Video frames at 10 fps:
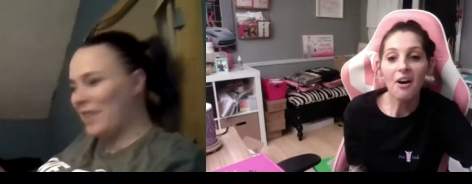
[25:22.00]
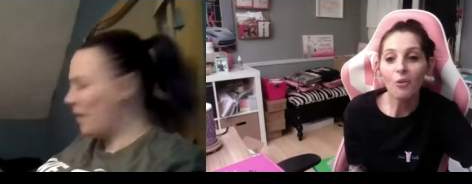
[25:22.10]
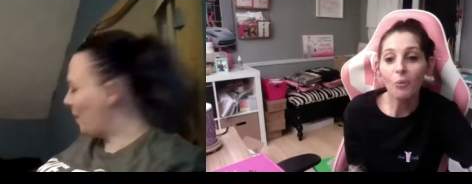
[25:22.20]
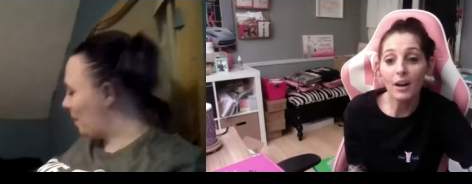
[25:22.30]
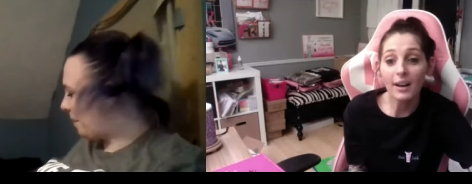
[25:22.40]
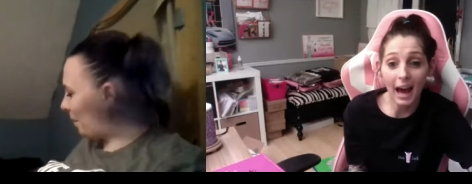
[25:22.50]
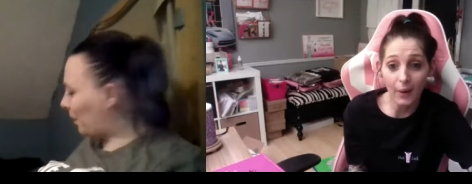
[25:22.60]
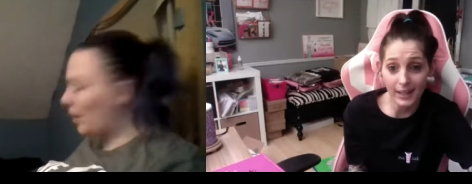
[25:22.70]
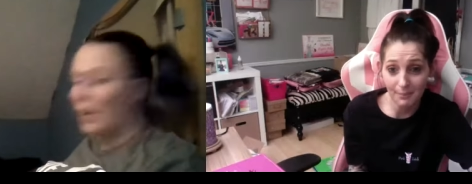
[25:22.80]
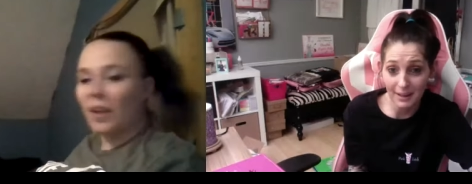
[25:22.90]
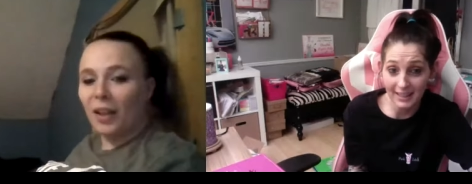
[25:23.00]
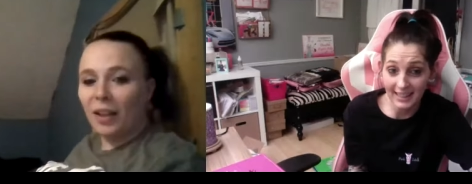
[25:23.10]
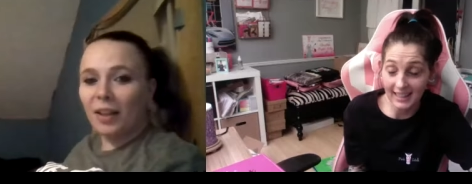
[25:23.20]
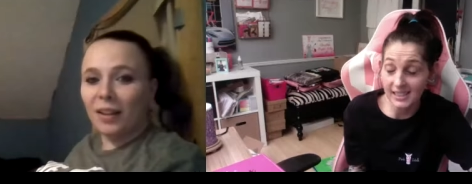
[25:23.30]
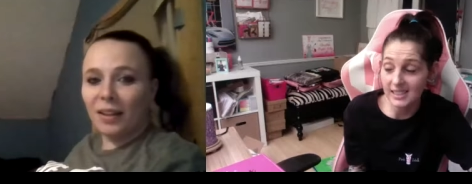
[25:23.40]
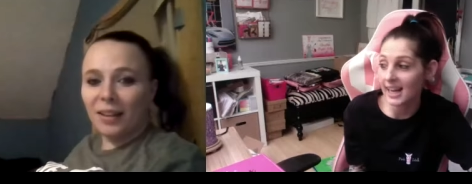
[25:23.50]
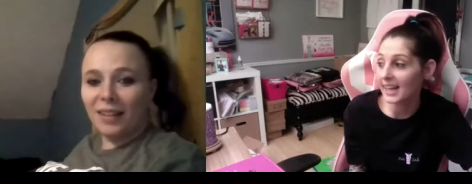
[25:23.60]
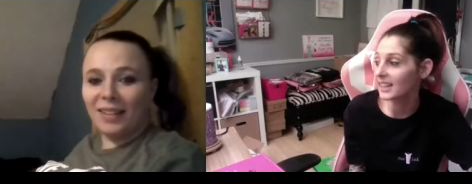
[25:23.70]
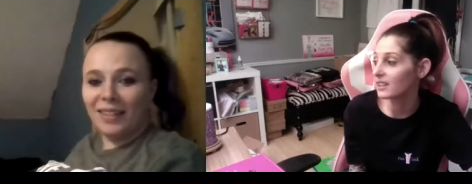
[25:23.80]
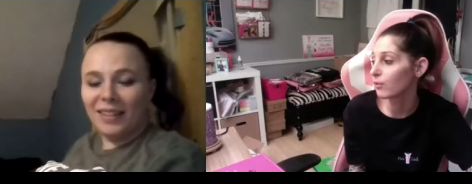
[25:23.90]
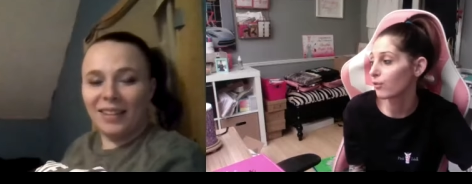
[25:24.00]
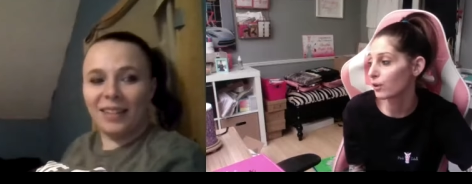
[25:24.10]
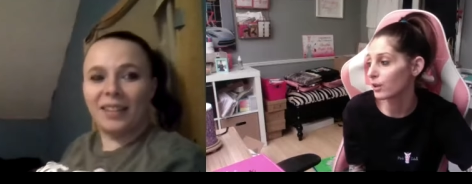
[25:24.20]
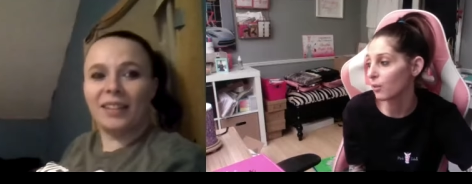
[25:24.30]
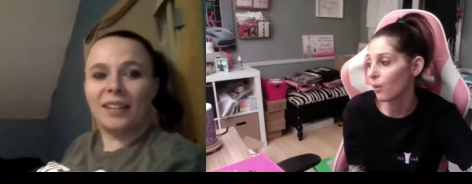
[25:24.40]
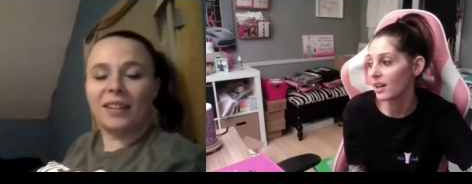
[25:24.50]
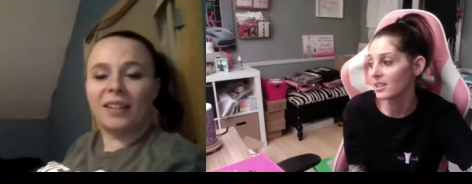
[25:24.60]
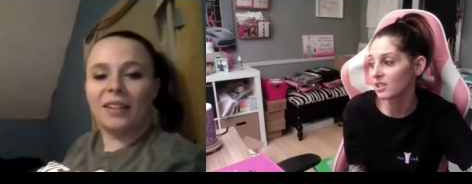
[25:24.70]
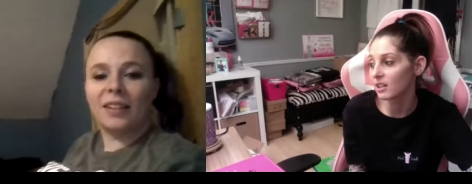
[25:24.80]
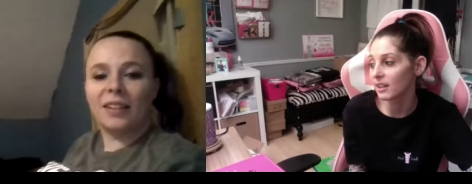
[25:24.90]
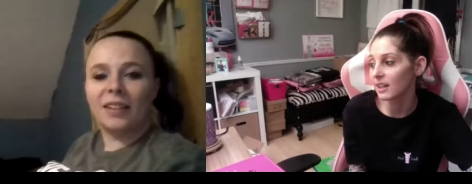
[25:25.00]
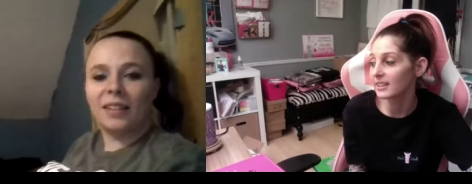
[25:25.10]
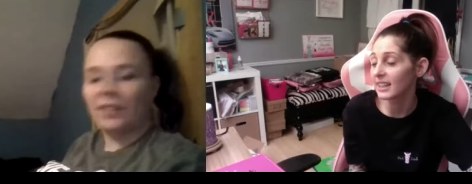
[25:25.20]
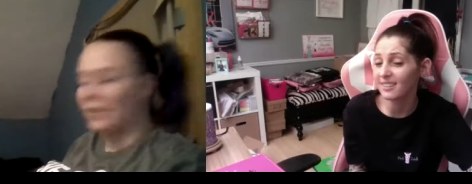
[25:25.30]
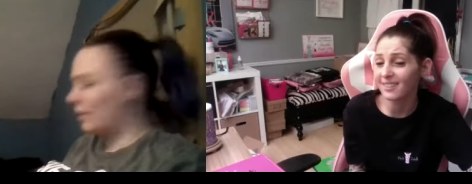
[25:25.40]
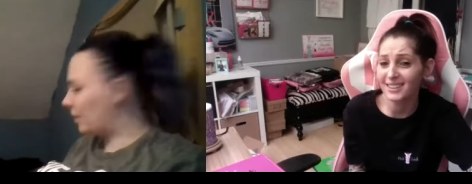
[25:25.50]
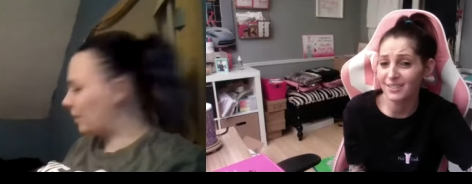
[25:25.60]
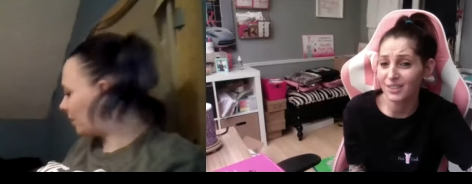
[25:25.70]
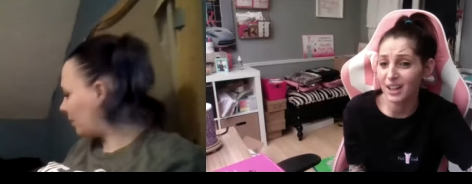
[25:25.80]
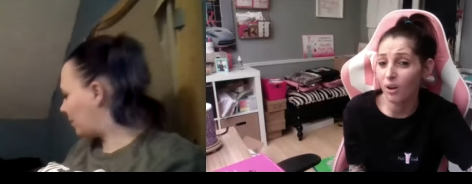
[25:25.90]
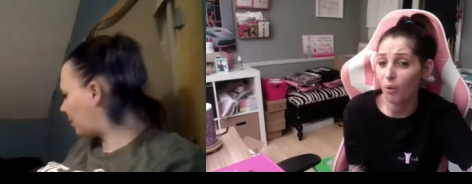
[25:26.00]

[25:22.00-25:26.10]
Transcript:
Speaker 1: well, and how I get my kids is I get the fruity ones, or like they like the vanilla